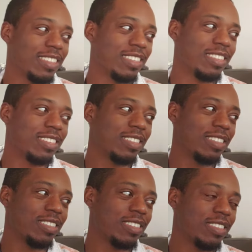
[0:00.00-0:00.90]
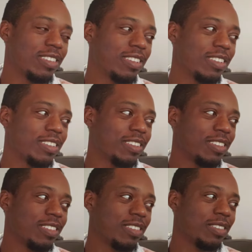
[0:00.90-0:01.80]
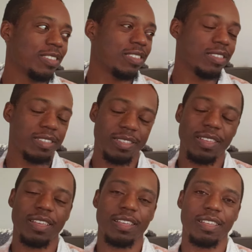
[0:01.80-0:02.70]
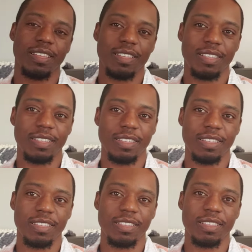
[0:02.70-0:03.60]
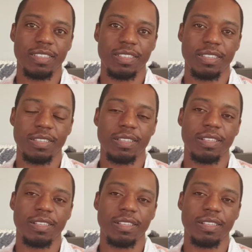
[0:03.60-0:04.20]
(not speaking)